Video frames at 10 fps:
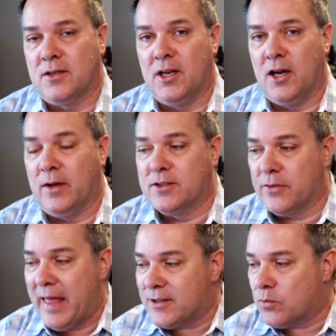And so
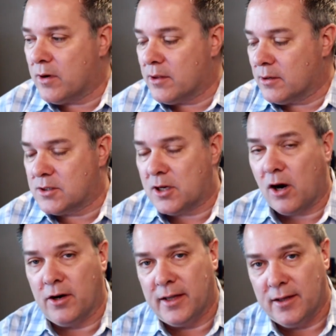that's where the
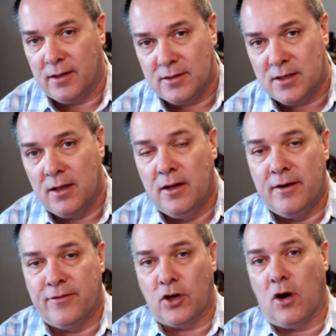start is
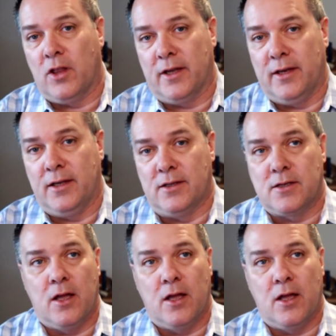for calling is,